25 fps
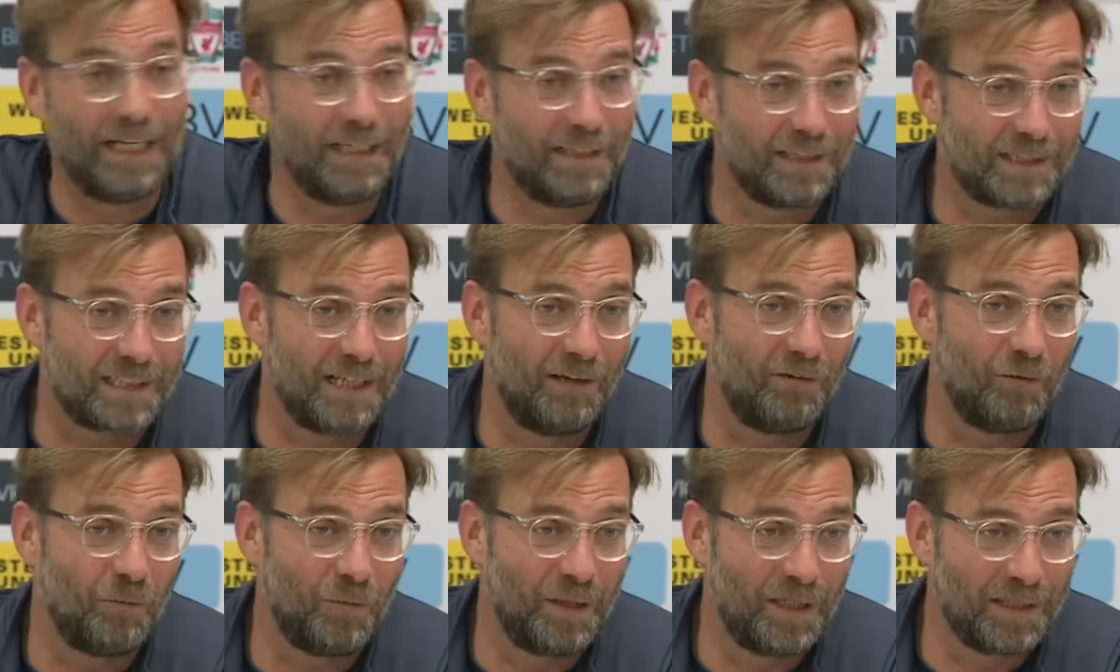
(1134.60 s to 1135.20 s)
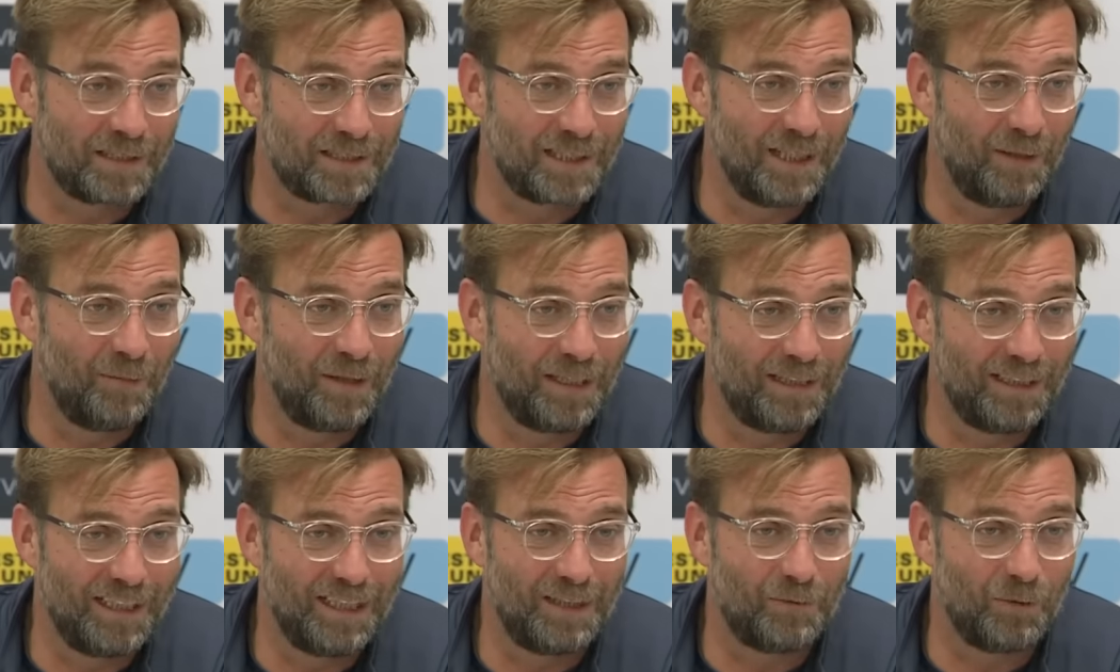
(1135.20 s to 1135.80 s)
then 87 minutes,
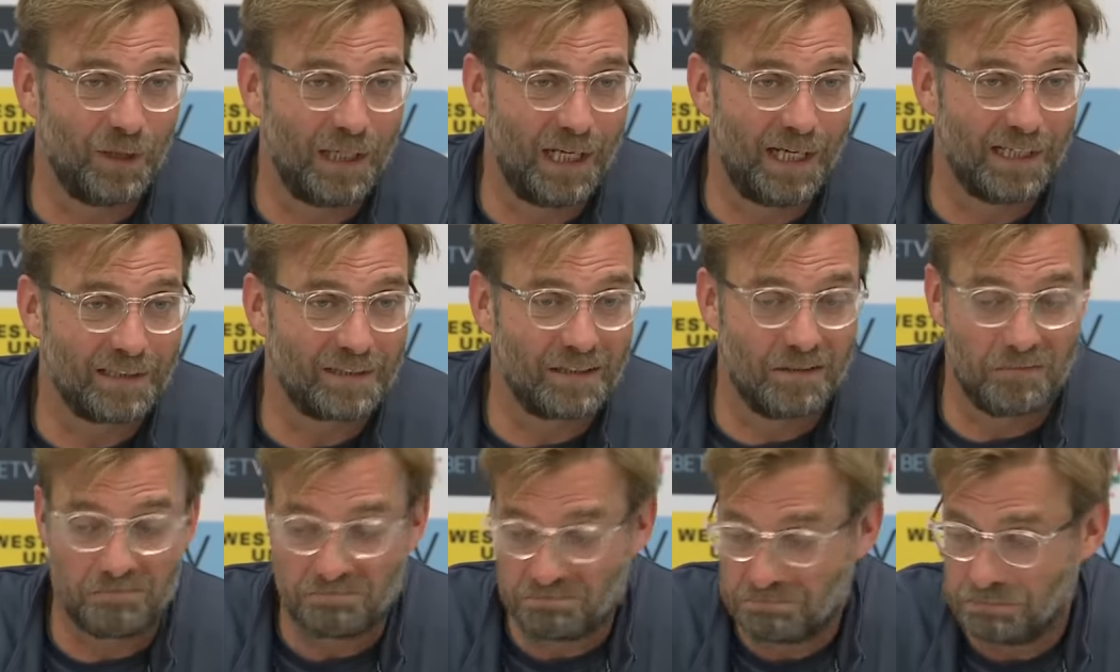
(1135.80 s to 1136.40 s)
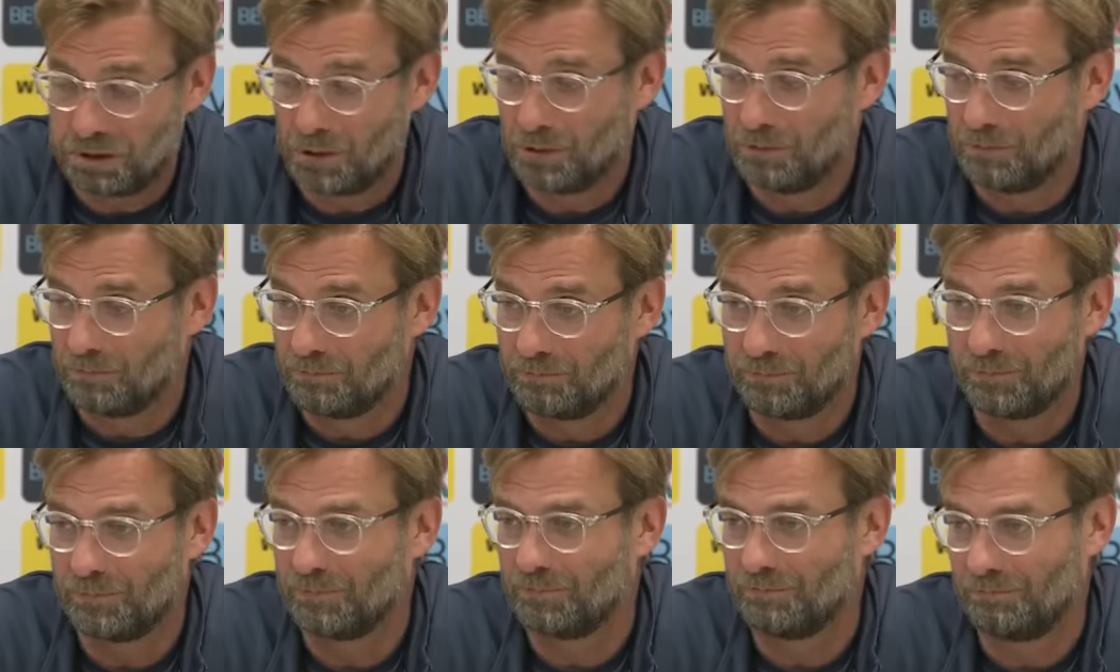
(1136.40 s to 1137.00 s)
they made the equalizer.
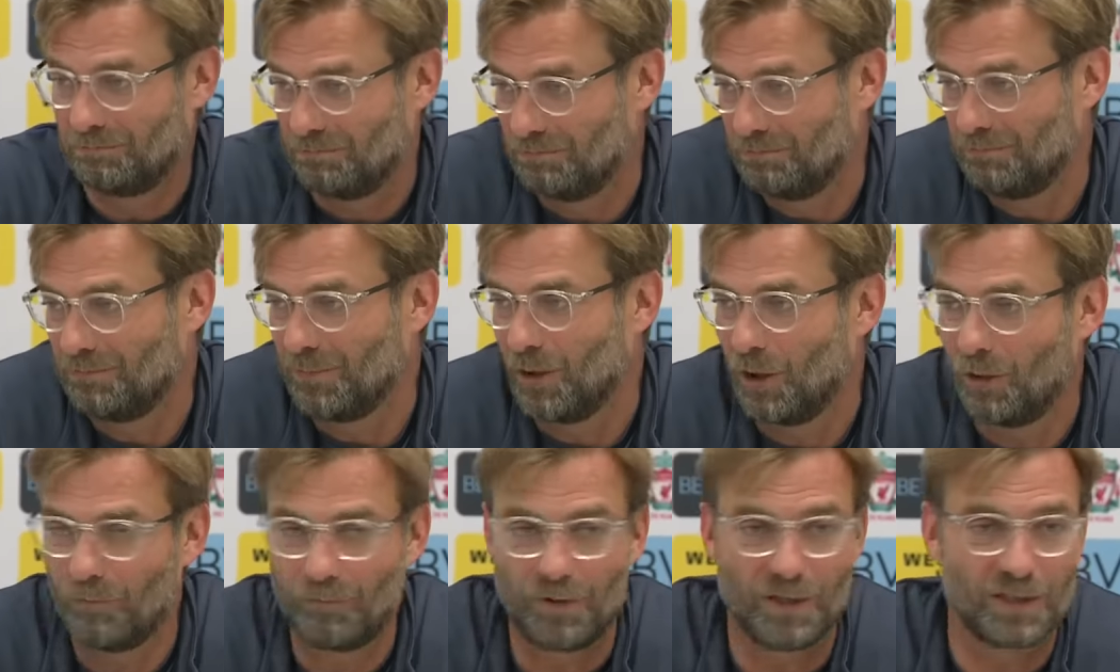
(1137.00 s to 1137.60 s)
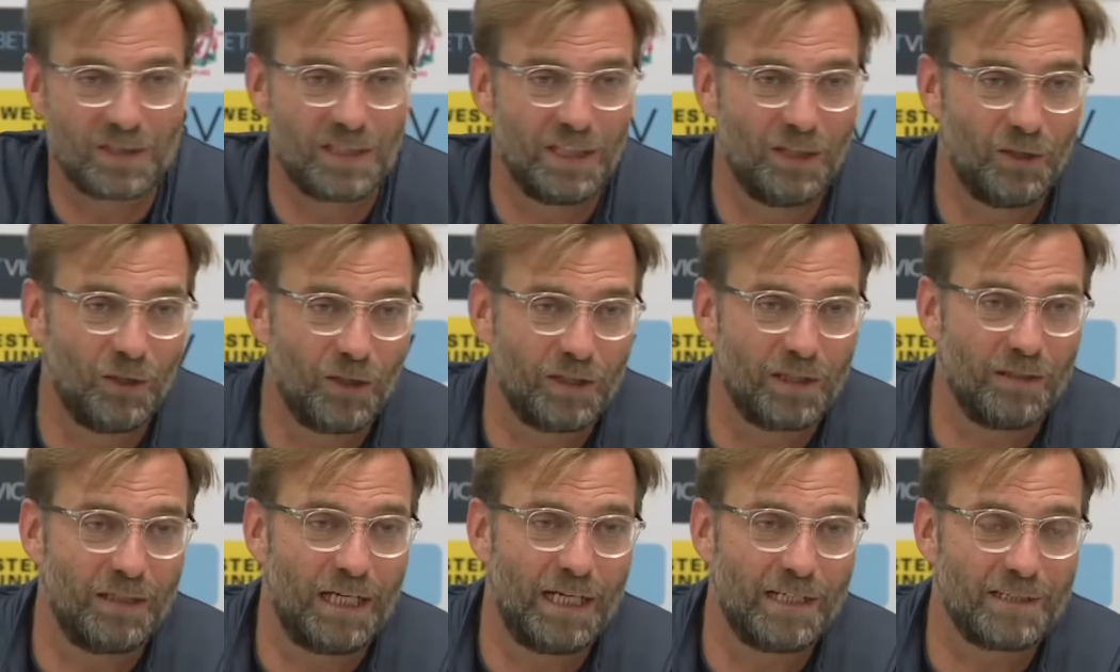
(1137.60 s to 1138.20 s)
Boom. Obviously,
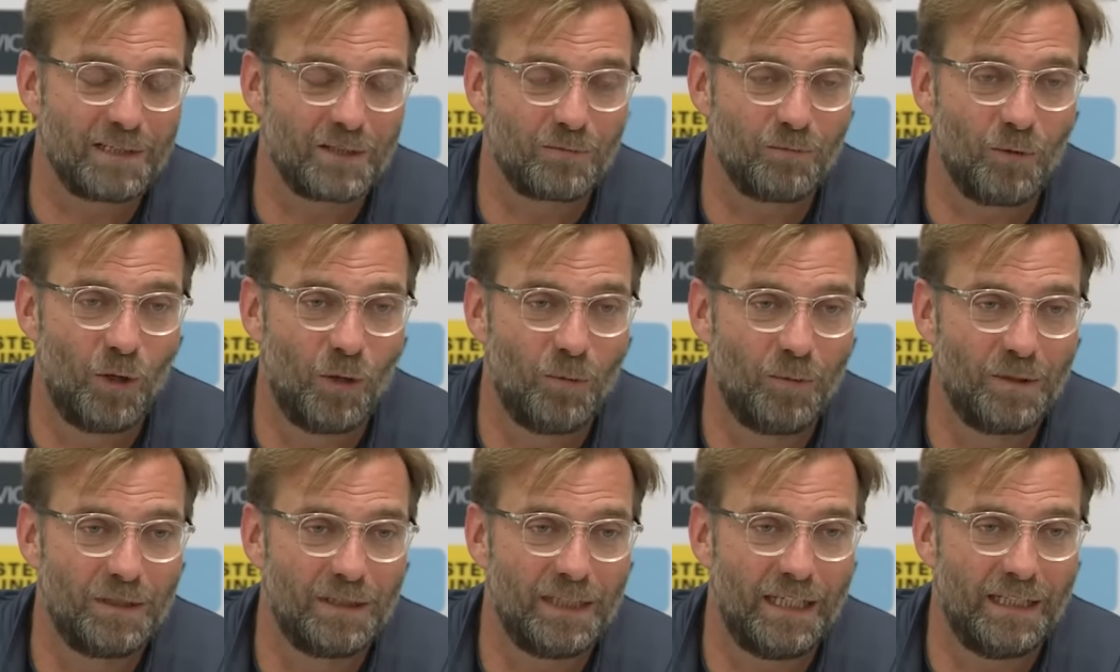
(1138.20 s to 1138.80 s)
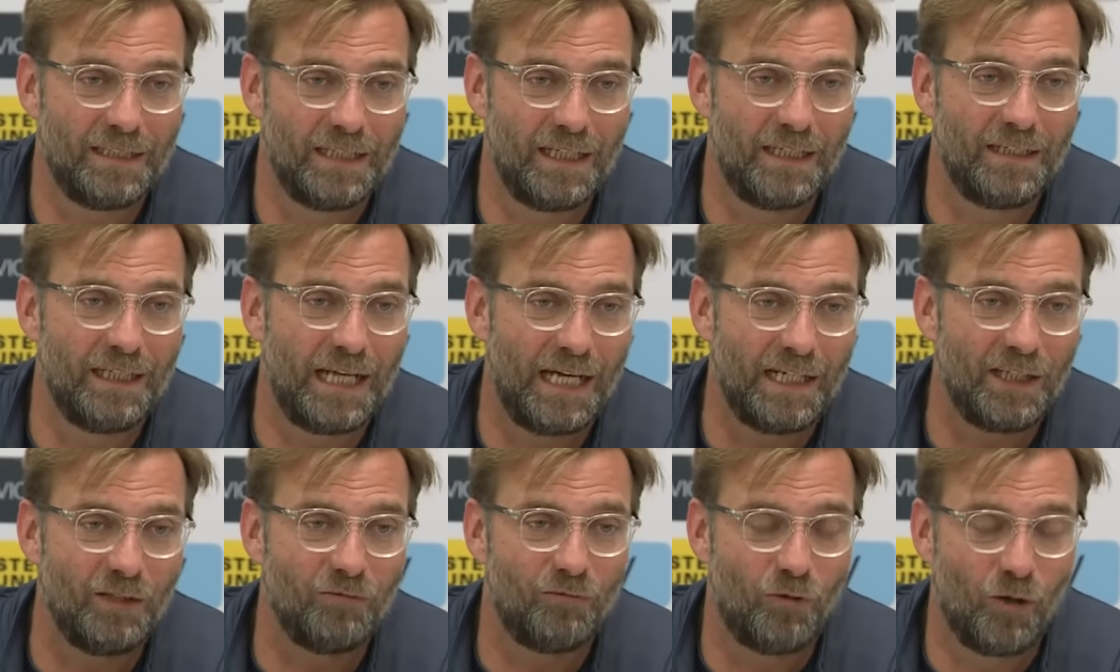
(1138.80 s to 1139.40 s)
not a nice moment. And
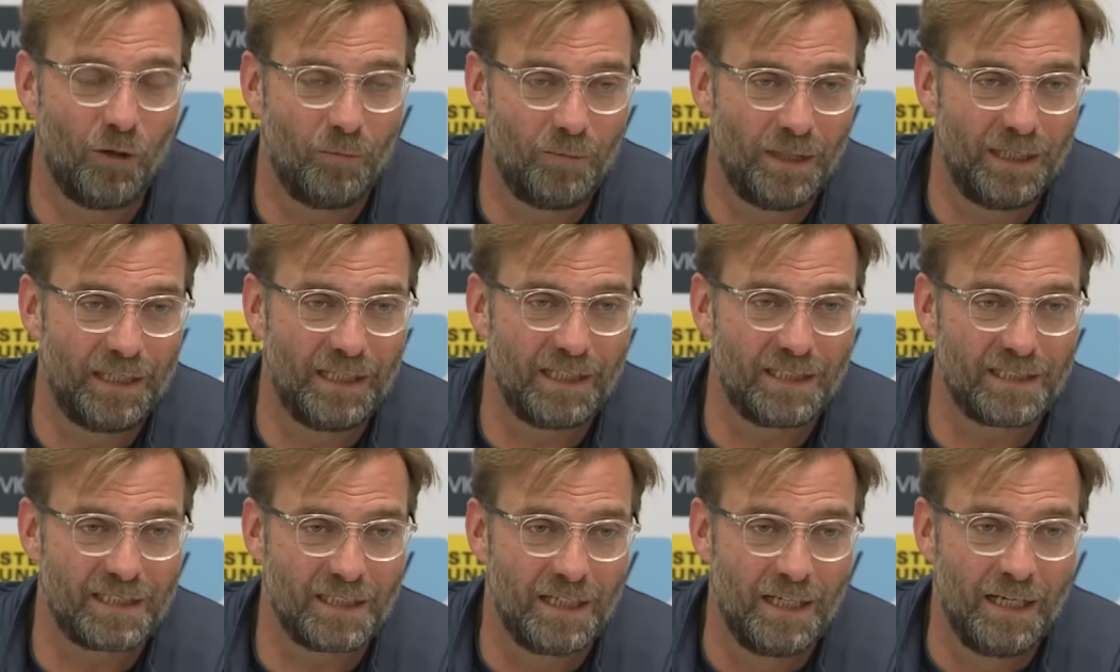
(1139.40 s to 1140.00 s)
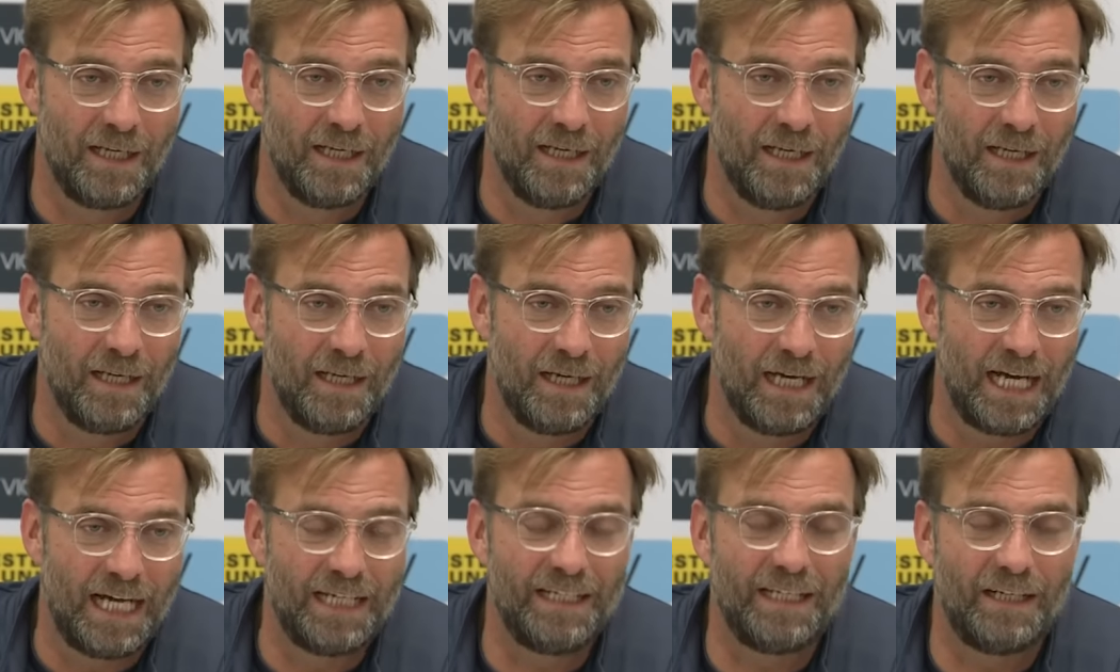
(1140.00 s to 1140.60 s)
then 94 minutes,
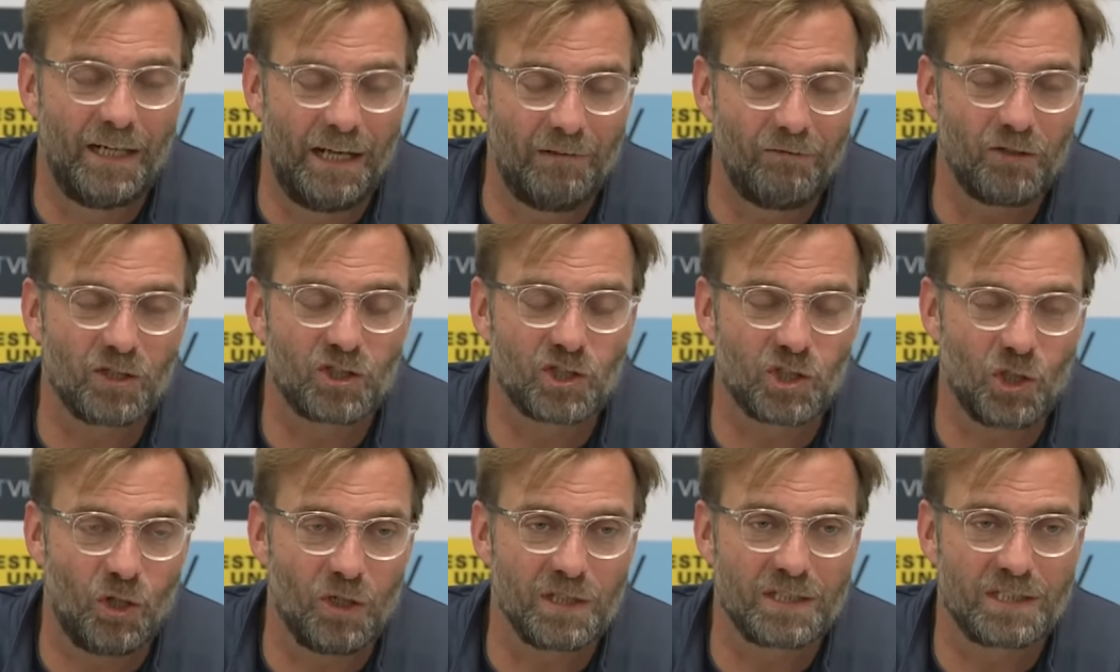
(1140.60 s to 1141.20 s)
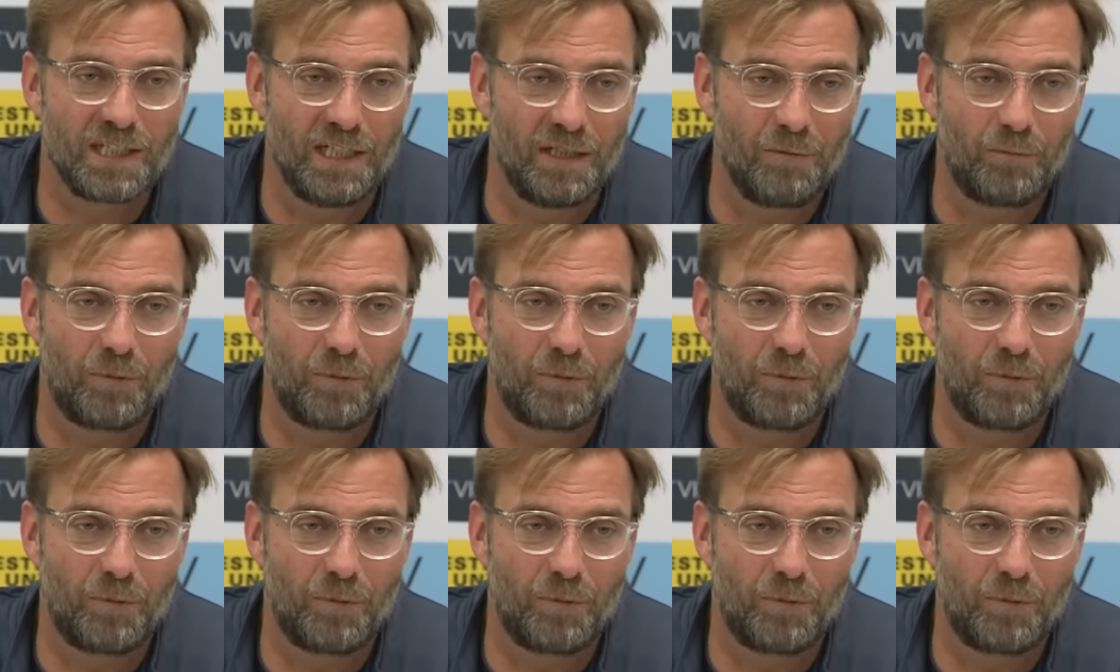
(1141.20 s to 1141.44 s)
I never saw a